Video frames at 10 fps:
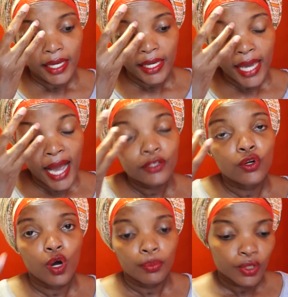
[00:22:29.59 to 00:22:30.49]
he had
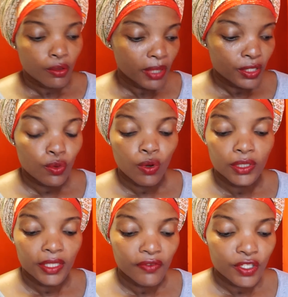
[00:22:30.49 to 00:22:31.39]
no option but to
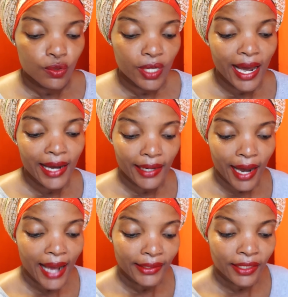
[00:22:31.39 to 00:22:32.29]
call David Jr. and
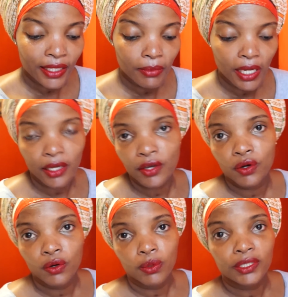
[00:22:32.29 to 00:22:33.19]
ask him like,
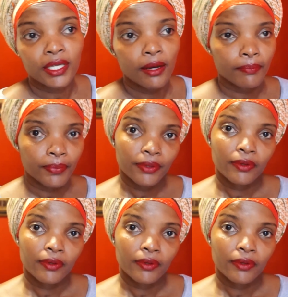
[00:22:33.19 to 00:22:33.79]
yo, what's up?